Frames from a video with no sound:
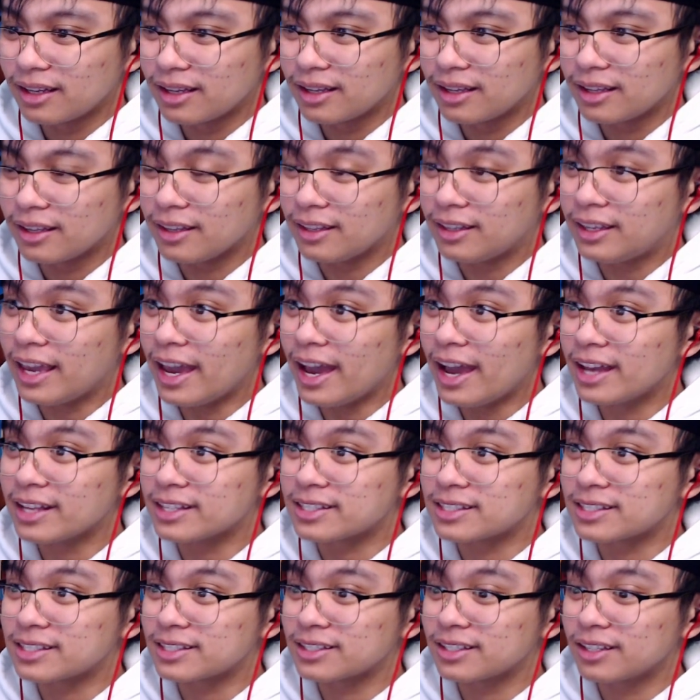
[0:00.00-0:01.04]

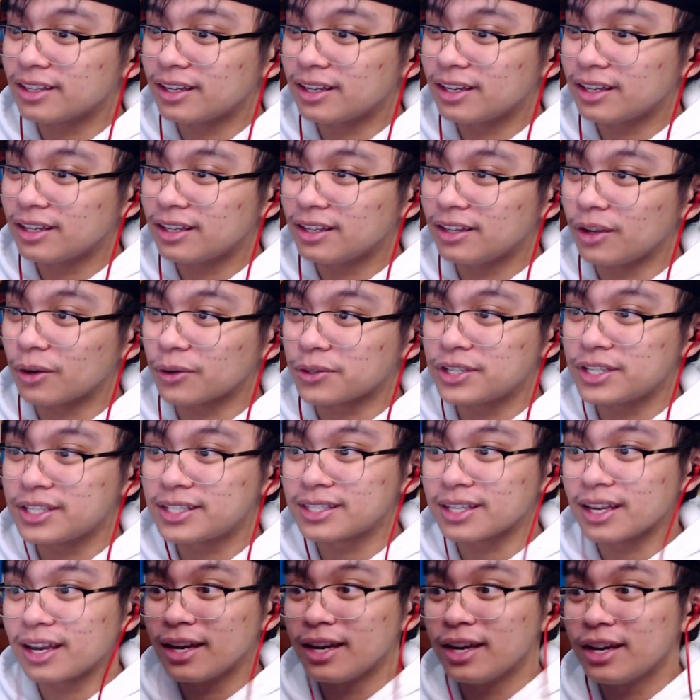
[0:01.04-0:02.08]
Yes, yo, she's
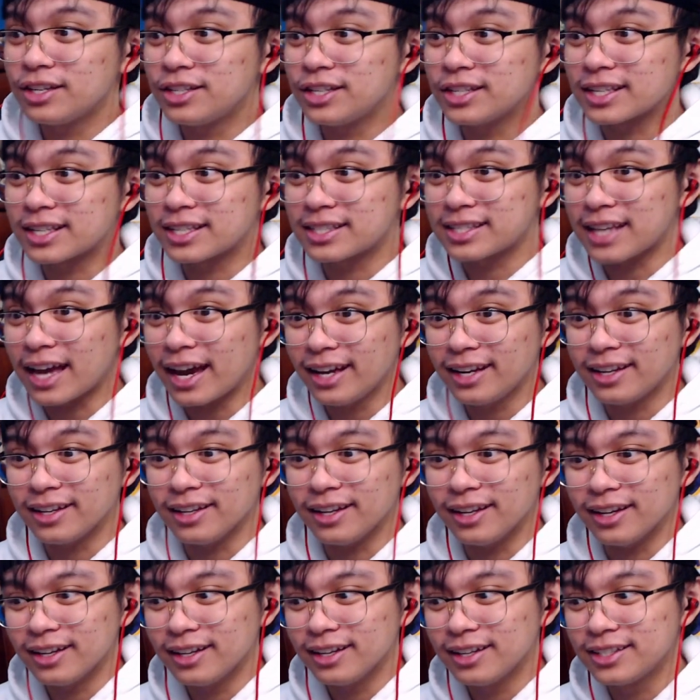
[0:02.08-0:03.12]

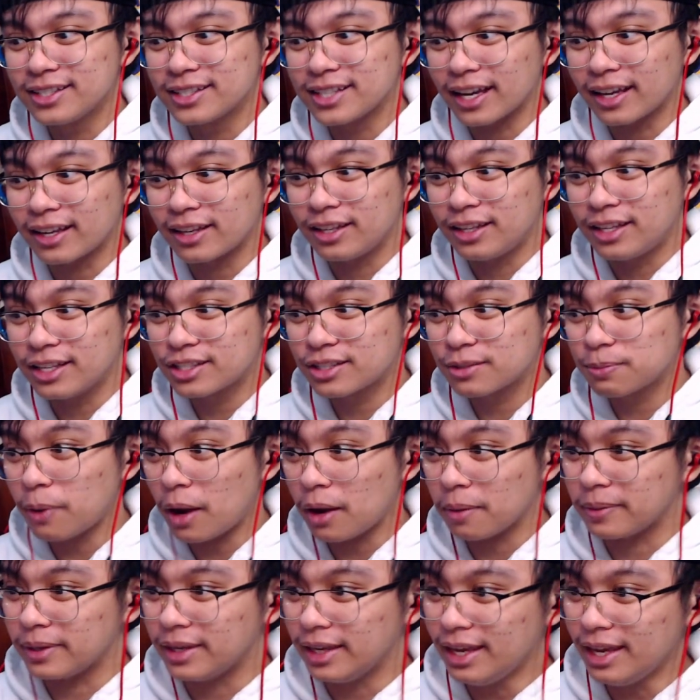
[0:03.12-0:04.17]
excited. She's like, this is
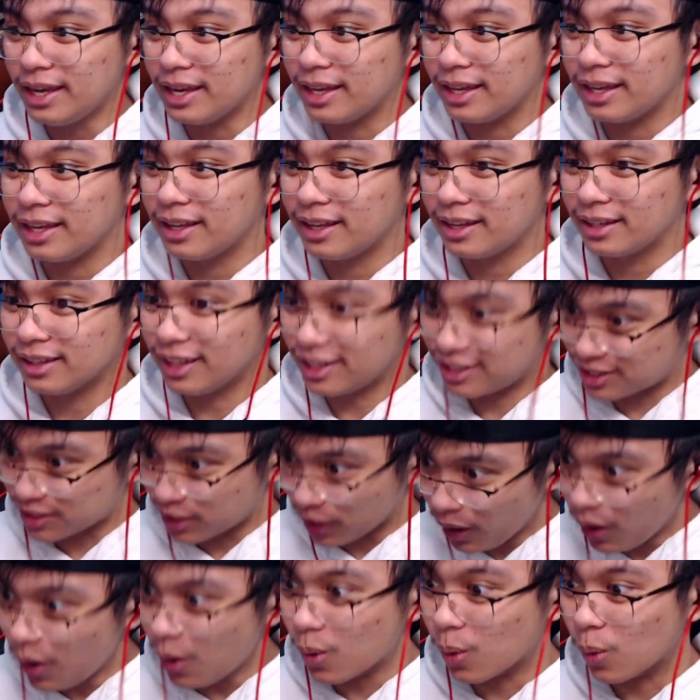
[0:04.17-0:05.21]
probably it. Let's
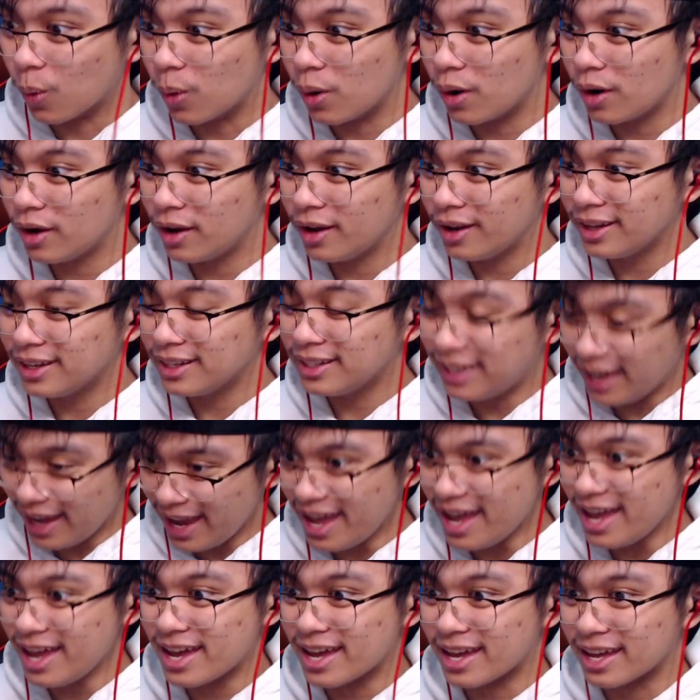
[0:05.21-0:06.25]
go.
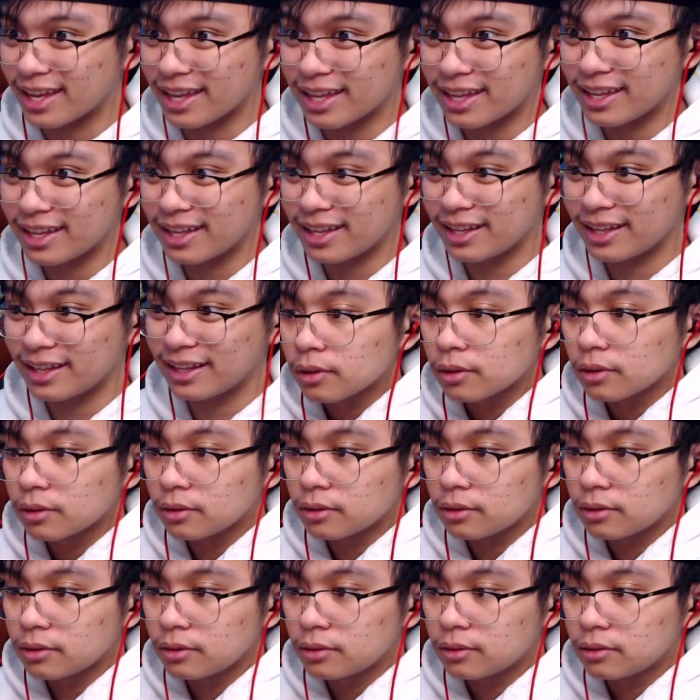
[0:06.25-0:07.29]
Yeah.
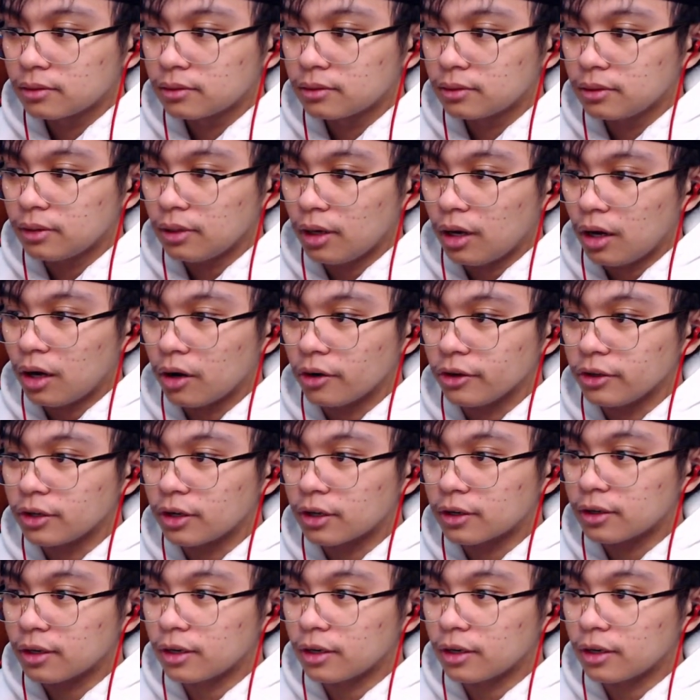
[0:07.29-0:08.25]
Oh, you gonna?